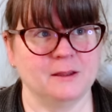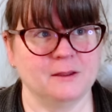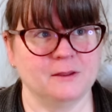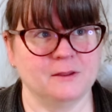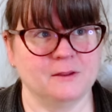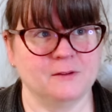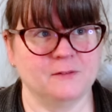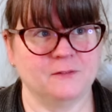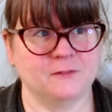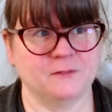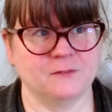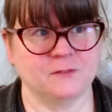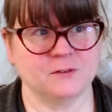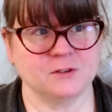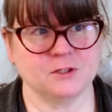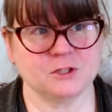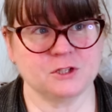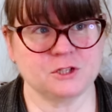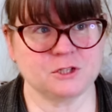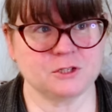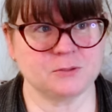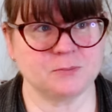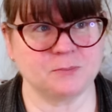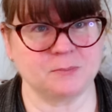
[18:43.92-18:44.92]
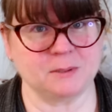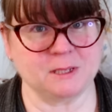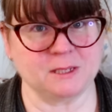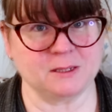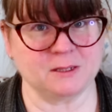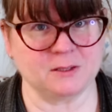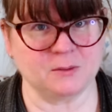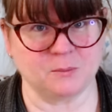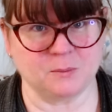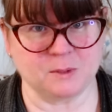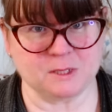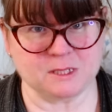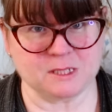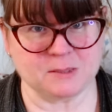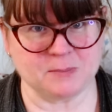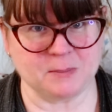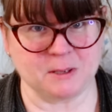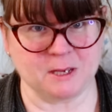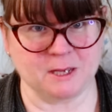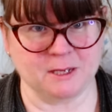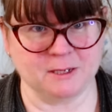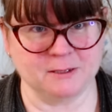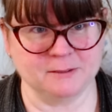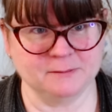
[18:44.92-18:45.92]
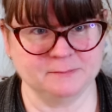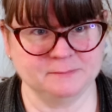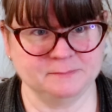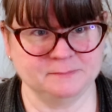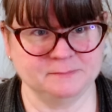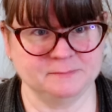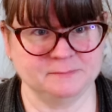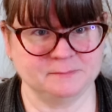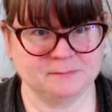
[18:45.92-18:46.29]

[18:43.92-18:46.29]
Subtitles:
the first bit that we spun